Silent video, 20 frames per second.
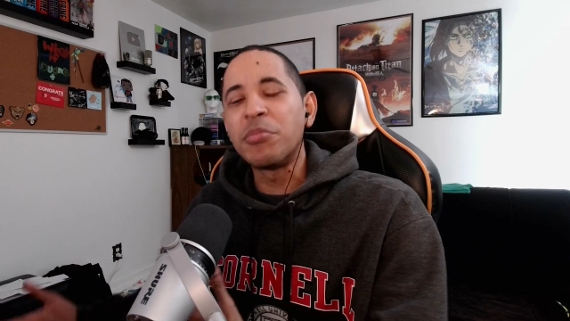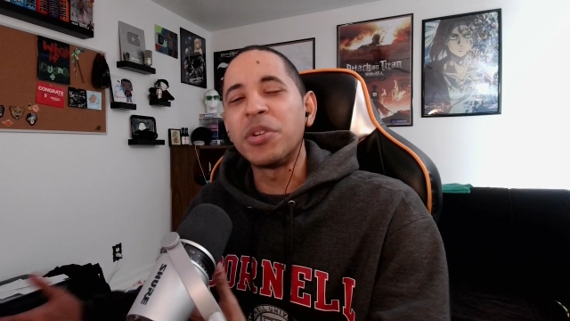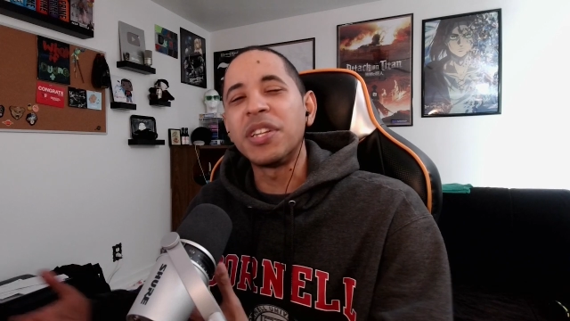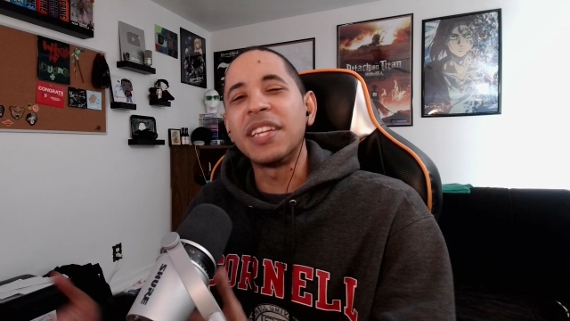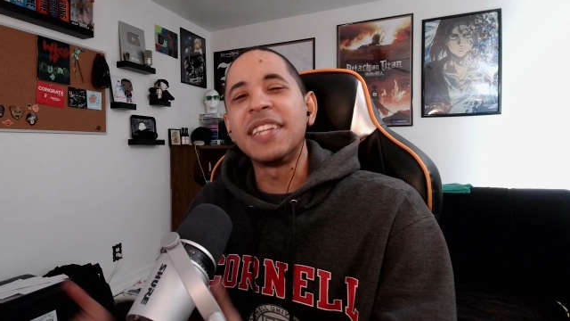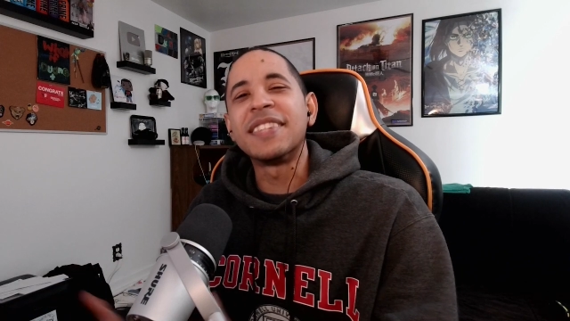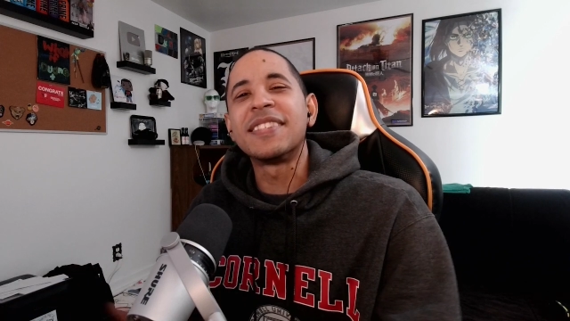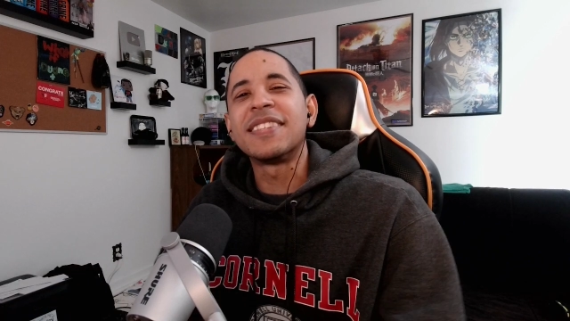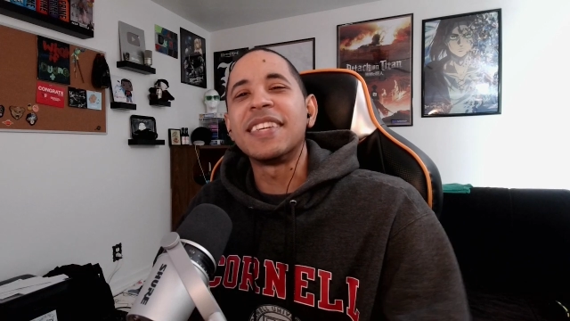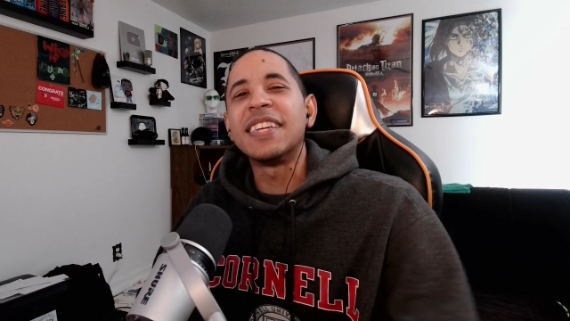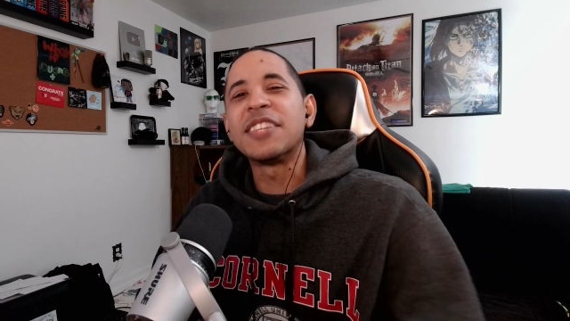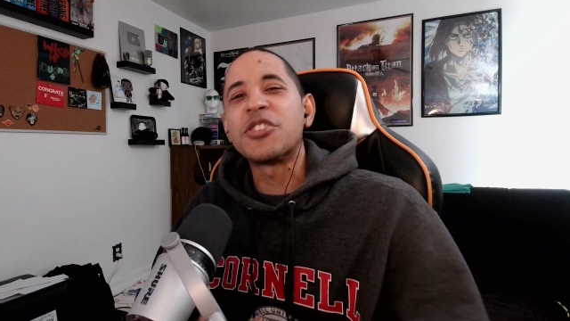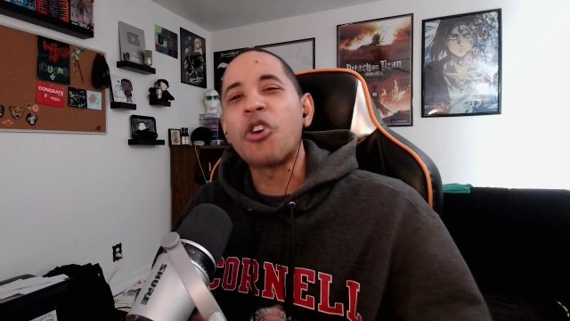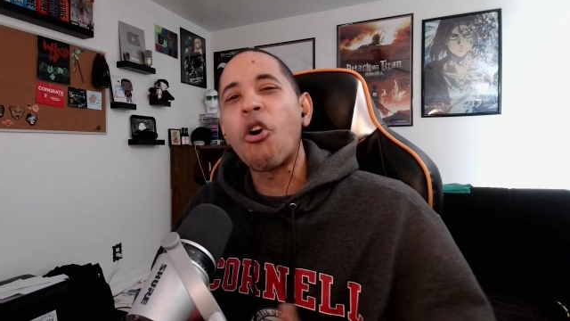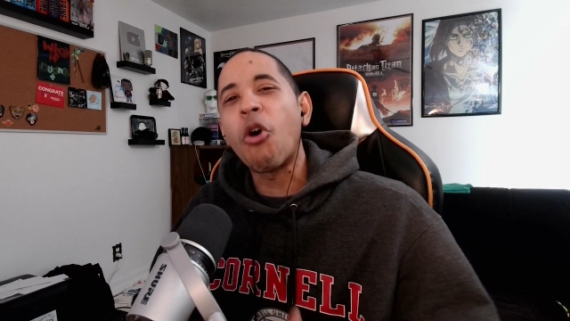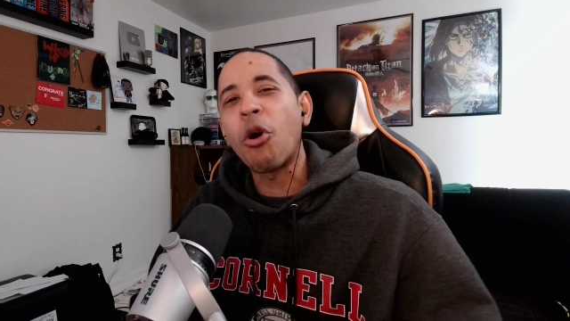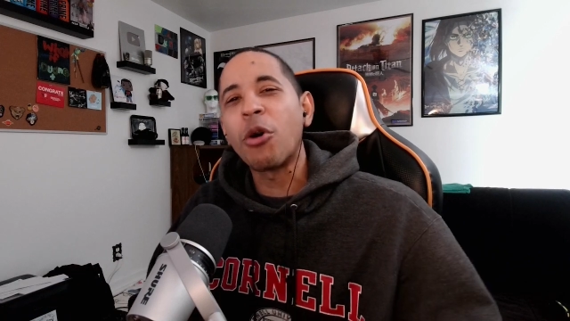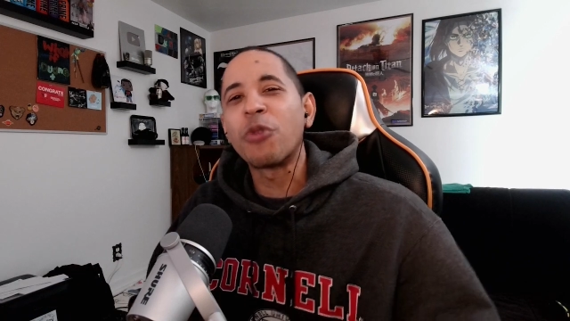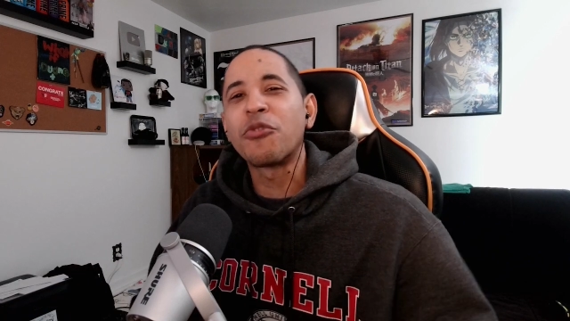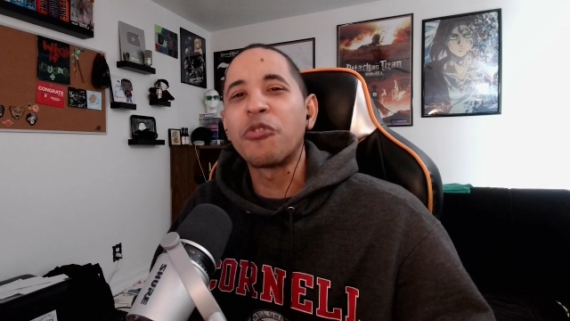but it's
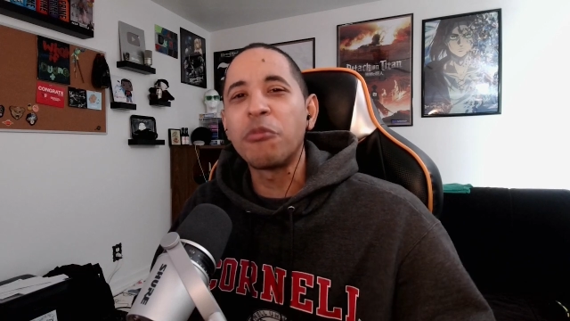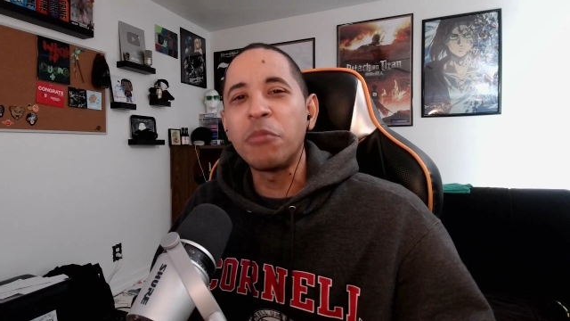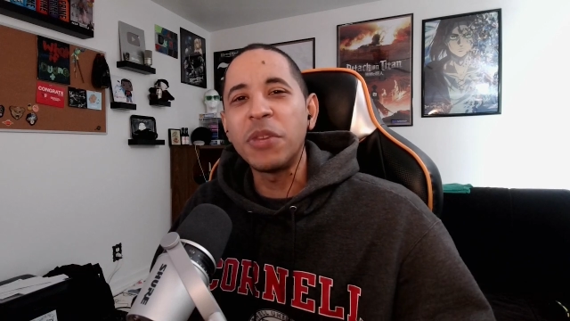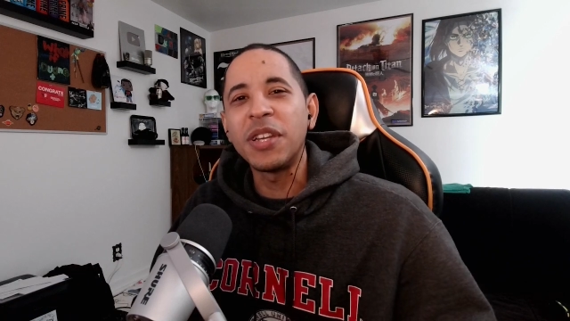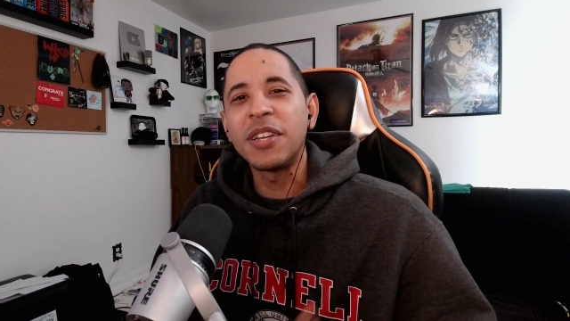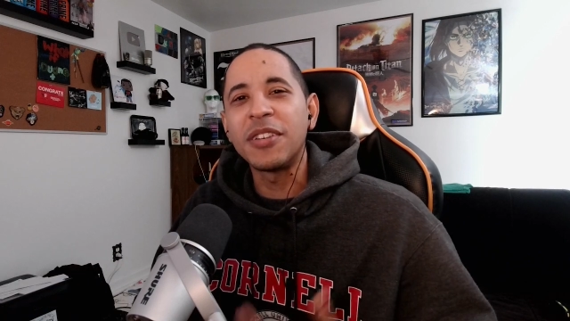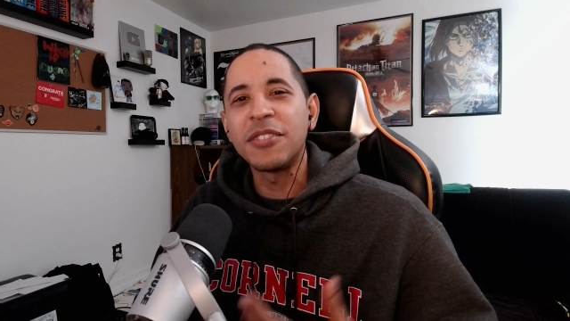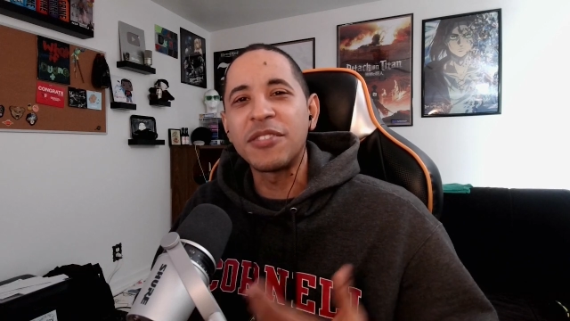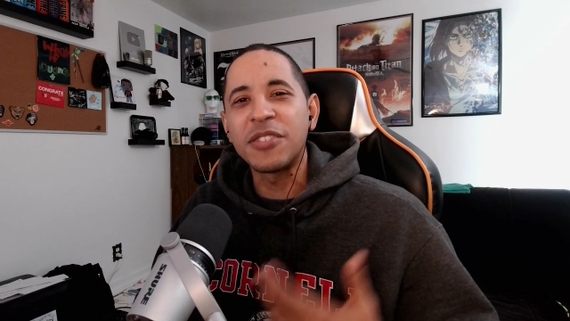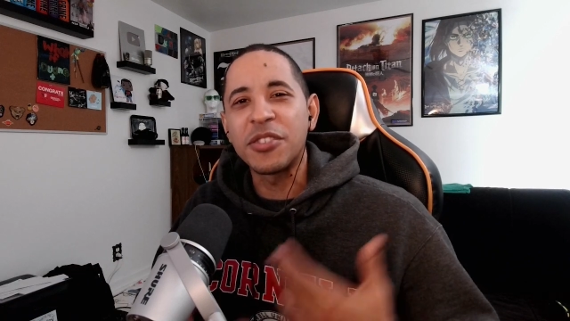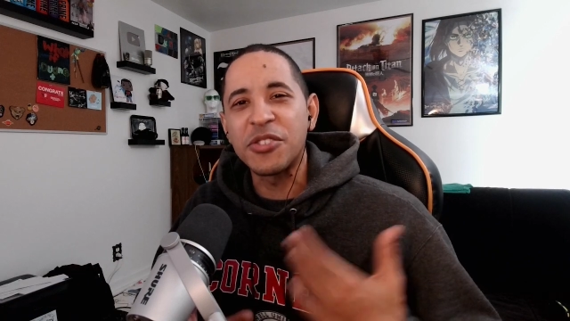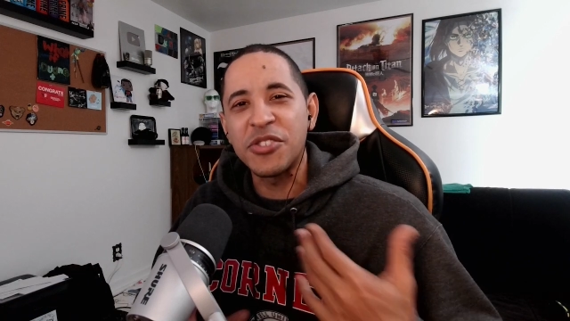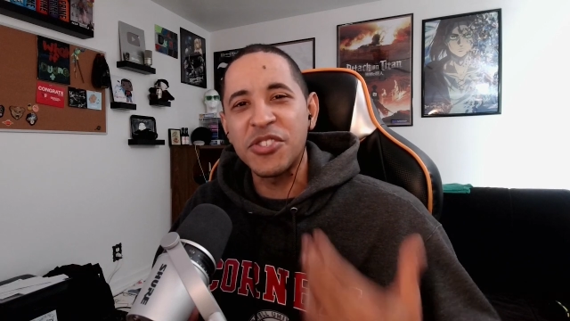hard for me to